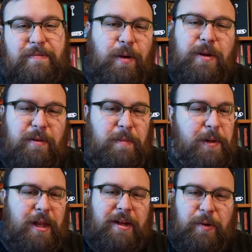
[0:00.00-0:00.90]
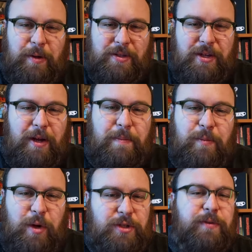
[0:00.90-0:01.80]
Go give him a like or a sub,
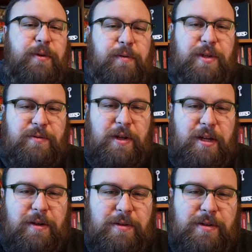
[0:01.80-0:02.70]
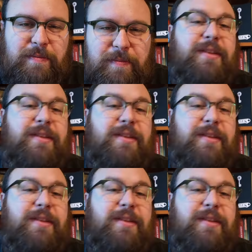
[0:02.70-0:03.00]
watch a few of his videos.